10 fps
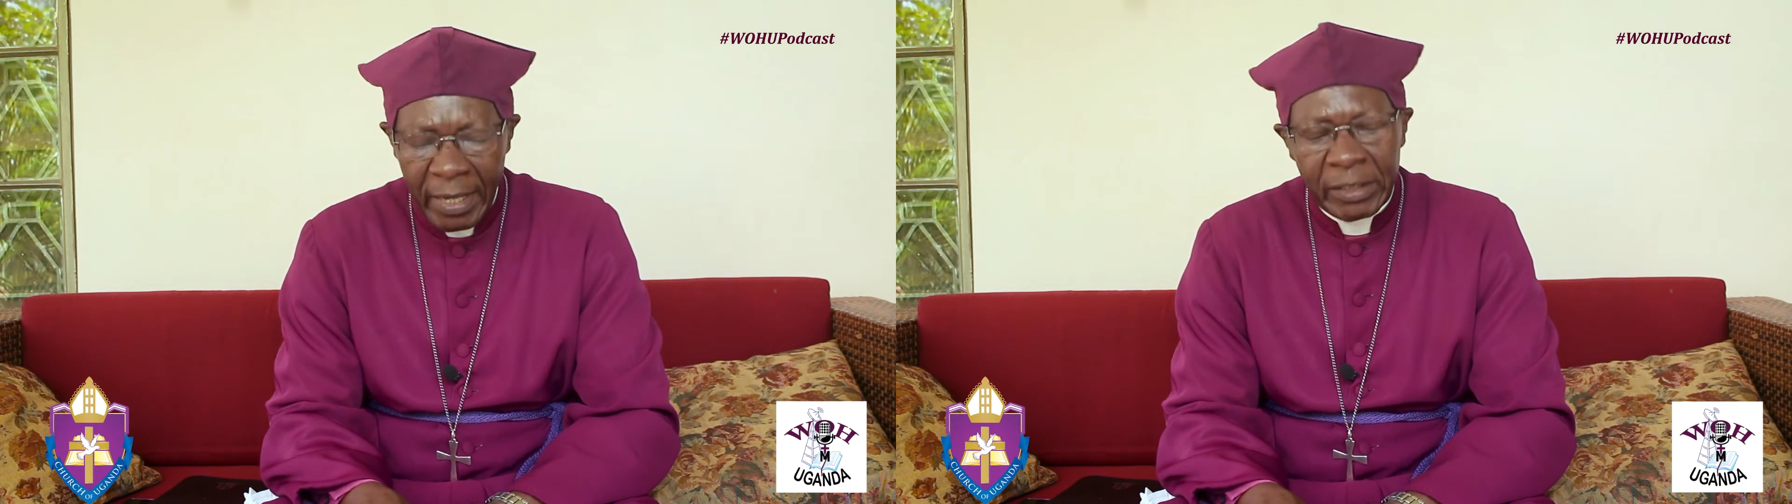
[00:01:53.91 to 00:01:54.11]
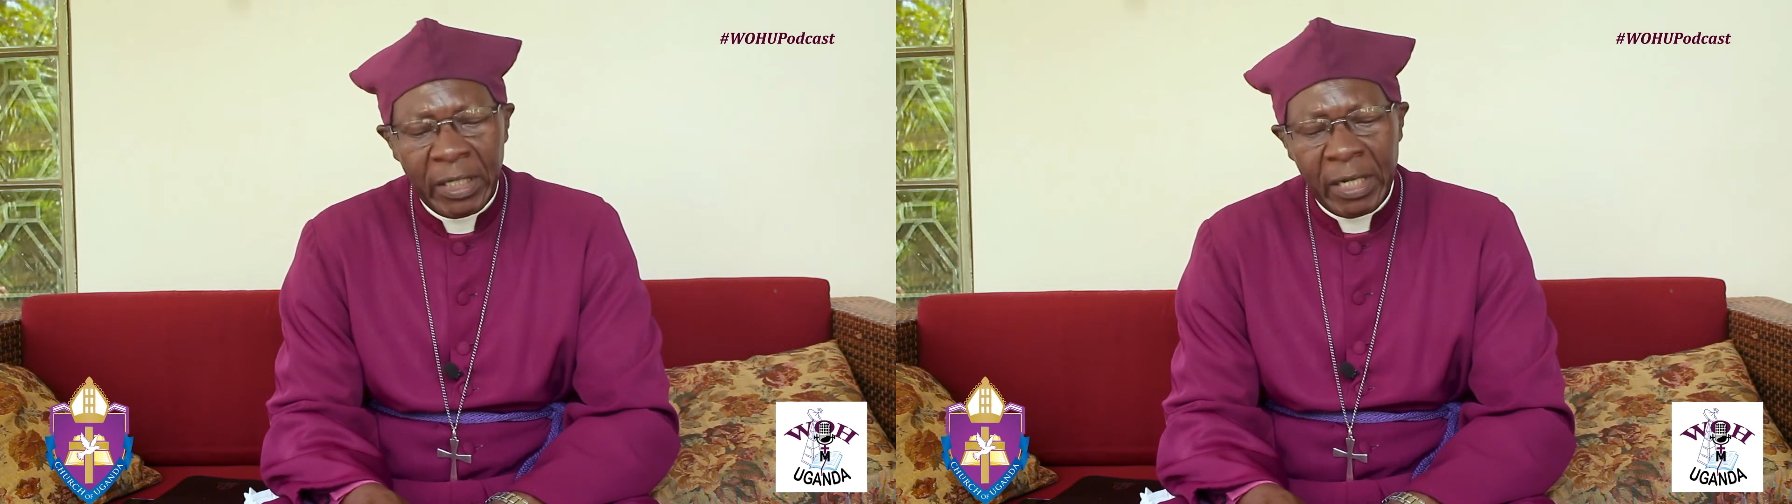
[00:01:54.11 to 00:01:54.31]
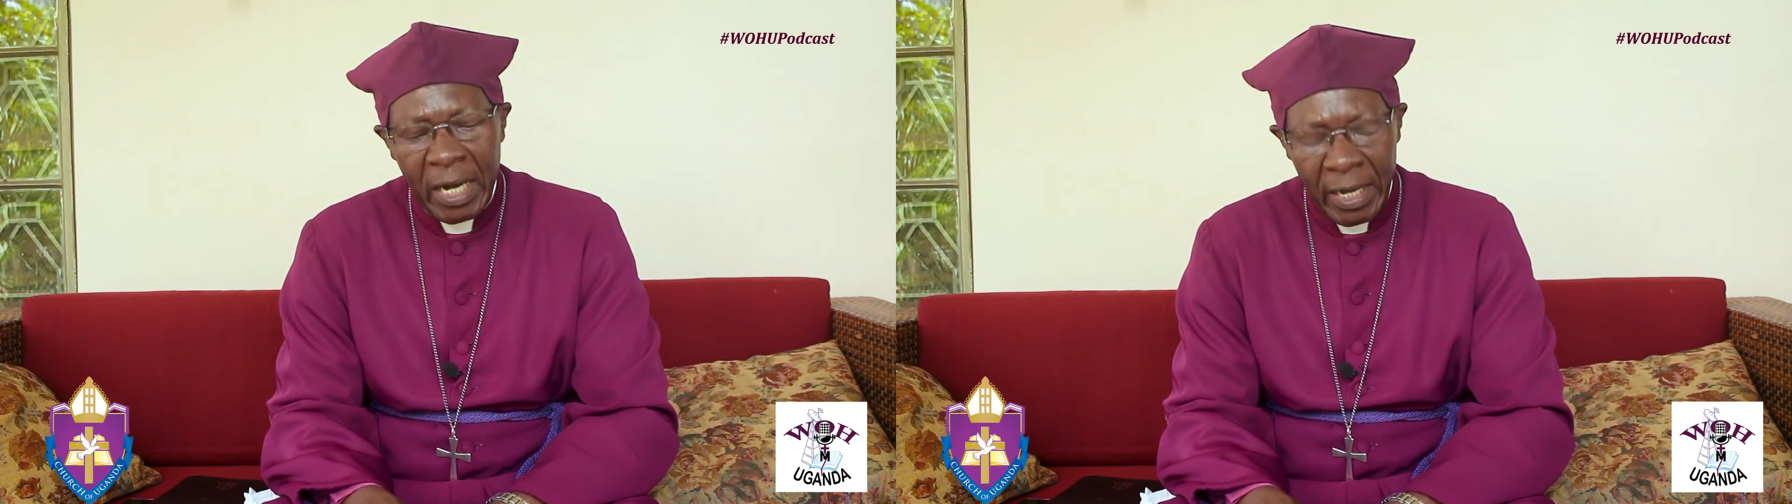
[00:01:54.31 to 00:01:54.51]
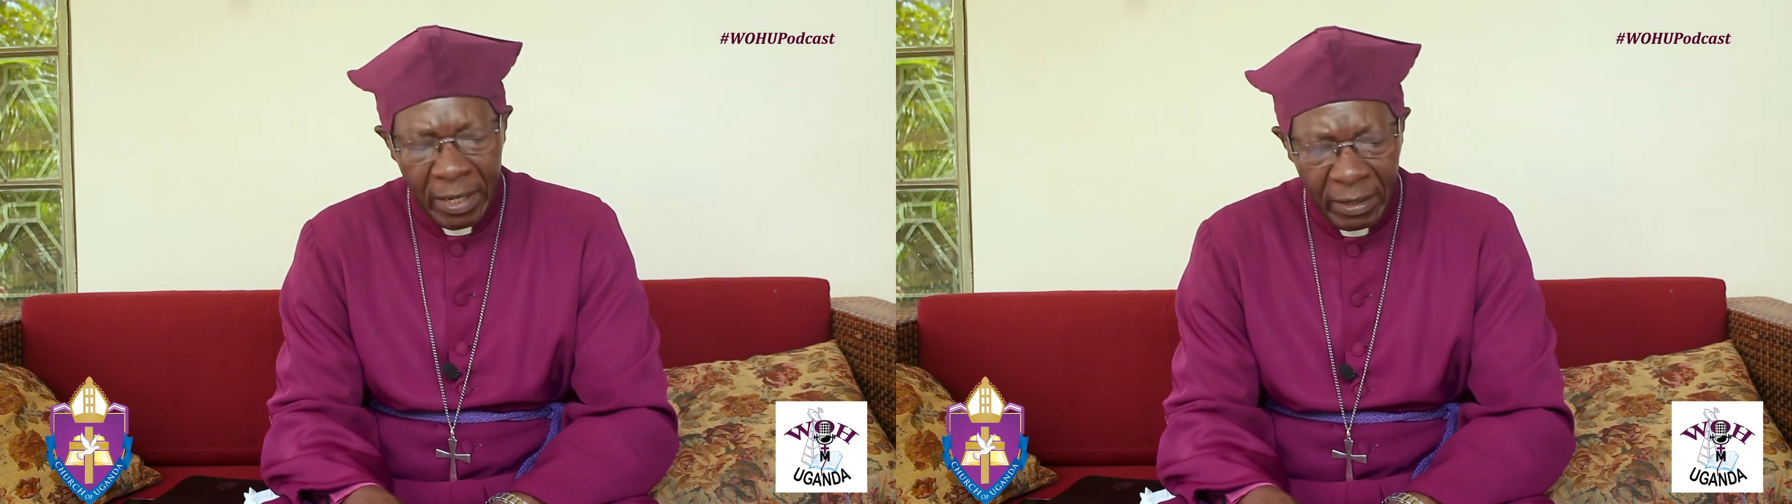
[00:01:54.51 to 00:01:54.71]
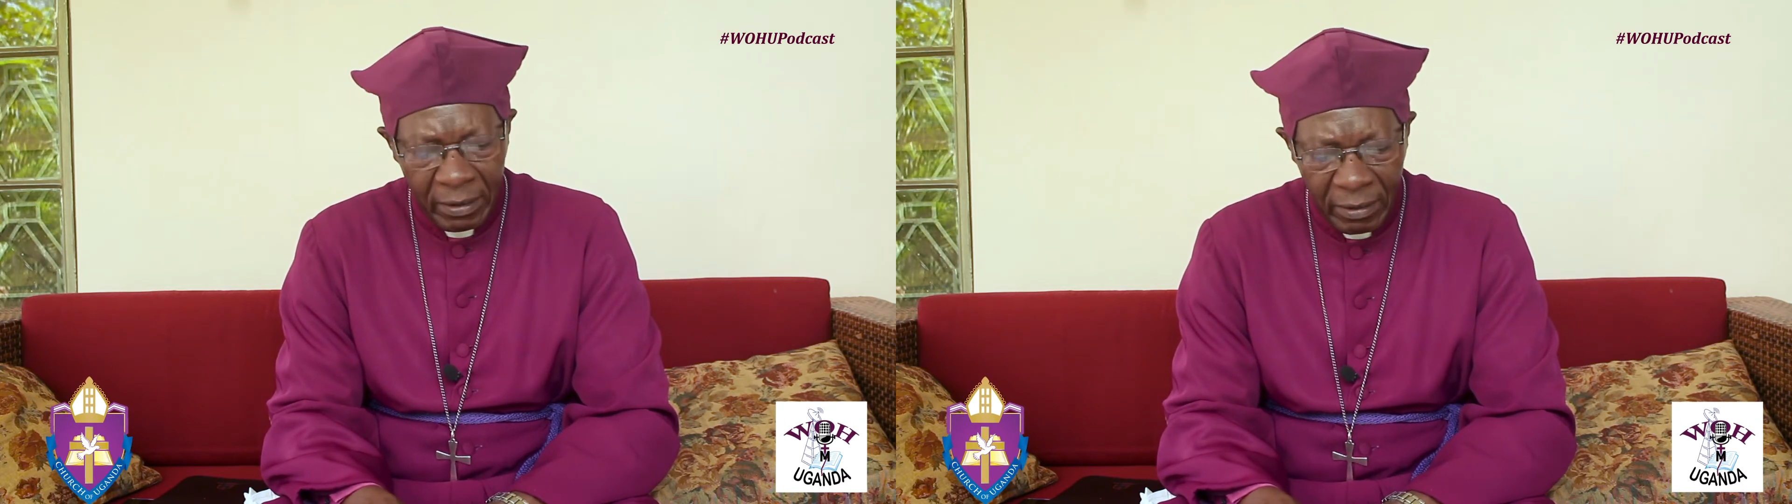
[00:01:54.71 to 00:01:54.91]

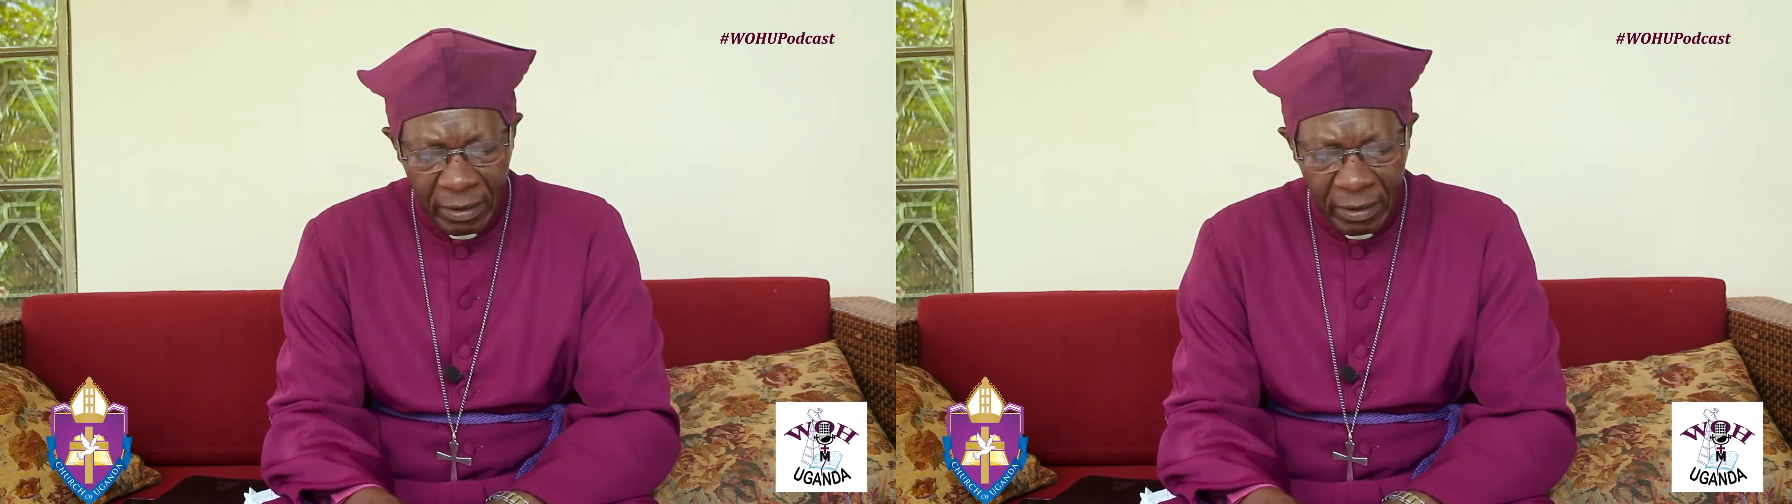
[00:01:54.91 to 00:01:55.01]
Hezekiah